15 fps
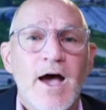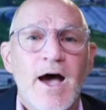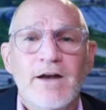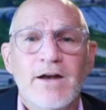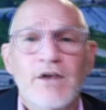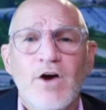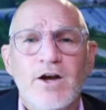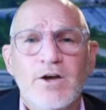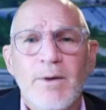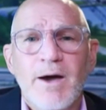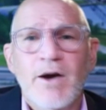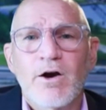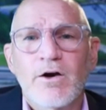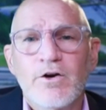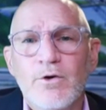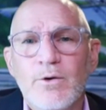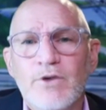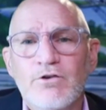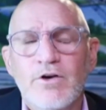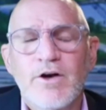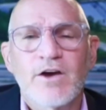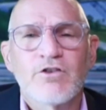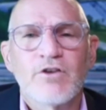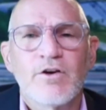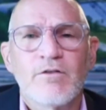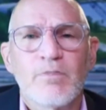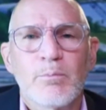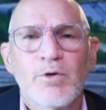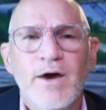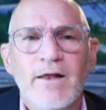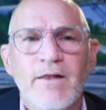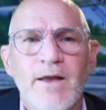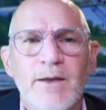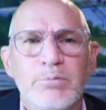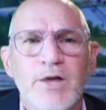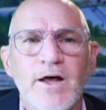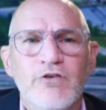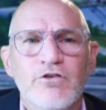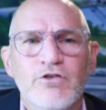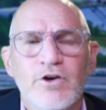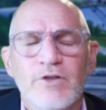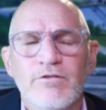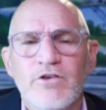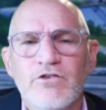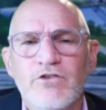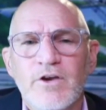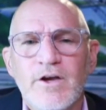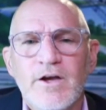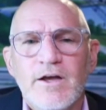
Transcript: I talked about our new introduction of the Brightline Plus service